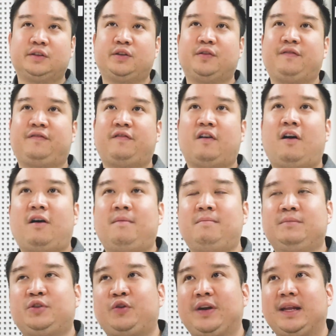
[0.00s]
So
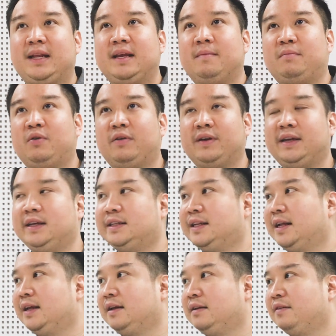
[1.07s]
from treating employees
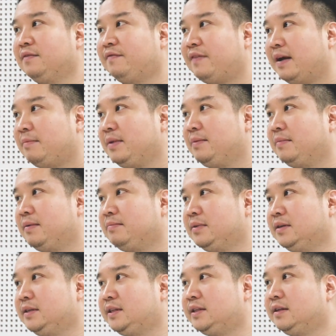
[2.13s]
like family
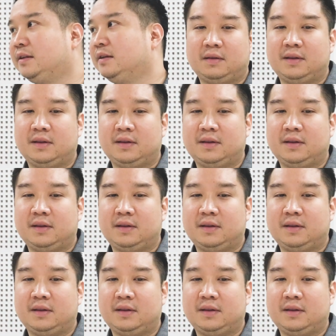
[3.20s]
members,